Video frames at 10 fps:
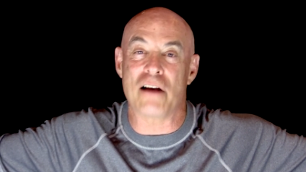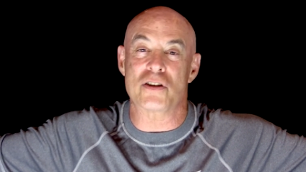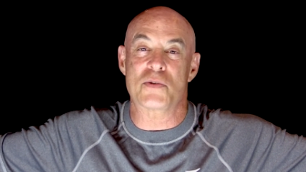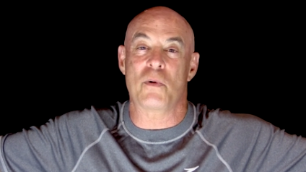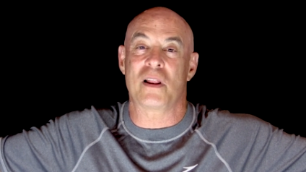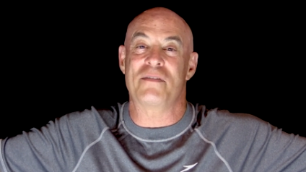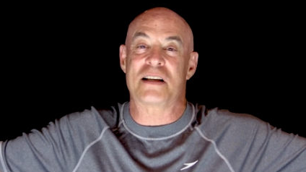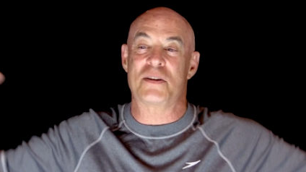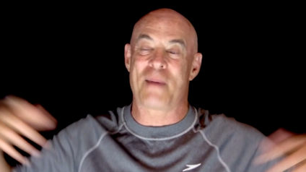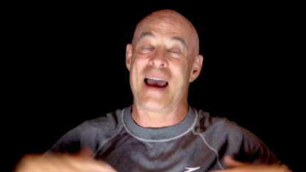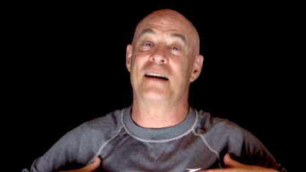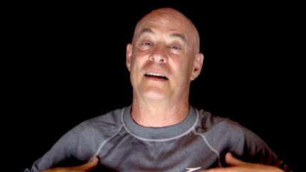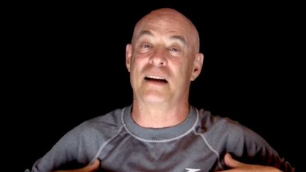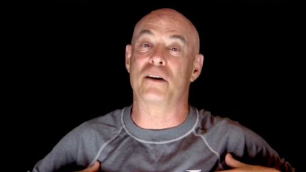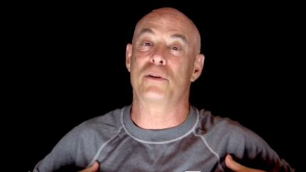else will have
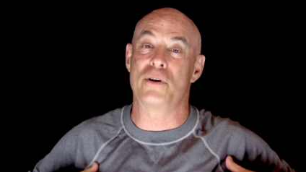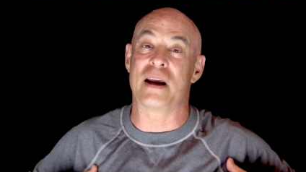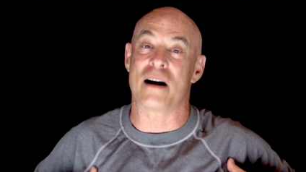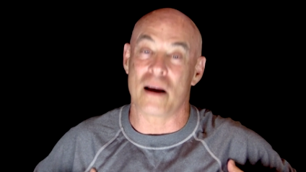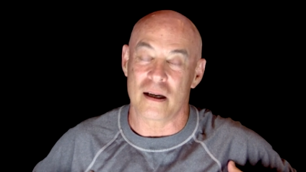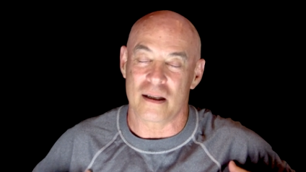expanded, including